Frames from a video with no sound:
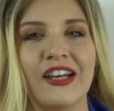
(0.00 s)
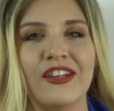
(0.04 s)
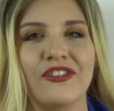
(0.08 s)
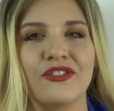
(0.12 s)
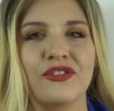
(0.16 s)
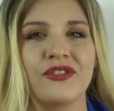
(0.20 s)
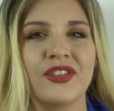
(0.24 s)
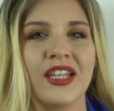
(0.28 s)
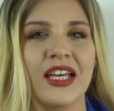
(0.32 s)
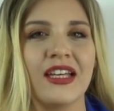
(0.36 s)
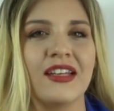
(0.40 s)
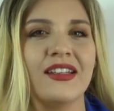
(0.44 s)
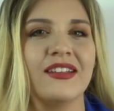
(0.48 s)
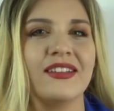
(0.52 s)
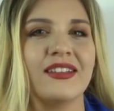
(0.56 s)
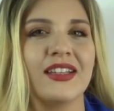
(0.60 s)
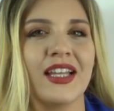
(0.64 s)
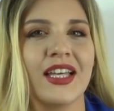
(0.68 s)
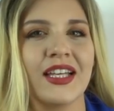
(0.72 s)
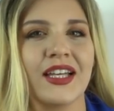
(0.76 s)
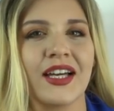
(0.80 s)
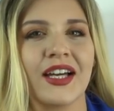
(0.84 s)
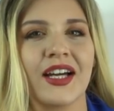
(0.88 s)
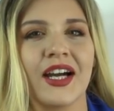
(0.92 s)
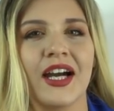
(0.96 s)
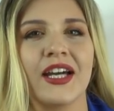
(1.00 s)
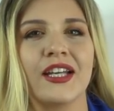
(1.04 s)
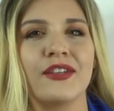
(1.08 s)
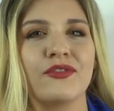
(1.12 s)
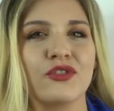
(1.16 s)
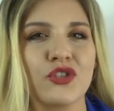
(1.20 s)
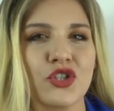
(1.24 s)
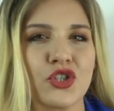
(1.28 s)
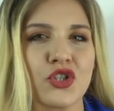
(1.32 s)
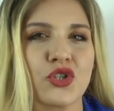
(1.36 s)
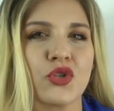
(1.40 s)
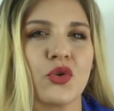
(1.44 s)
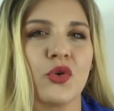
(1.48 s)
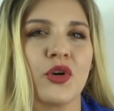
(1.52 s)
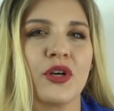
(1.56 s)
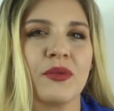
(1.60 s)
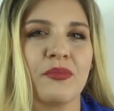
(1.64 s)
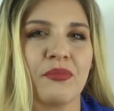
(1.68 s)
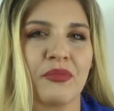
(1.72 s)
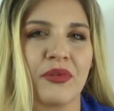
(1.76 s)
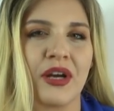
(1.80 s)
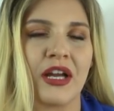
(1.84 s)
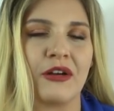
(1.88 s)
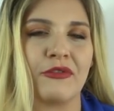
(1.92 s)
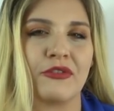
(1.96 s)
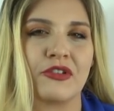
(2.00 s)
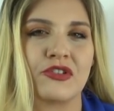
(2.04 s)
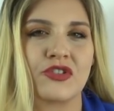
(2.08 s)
so that is like a kind of a short breath.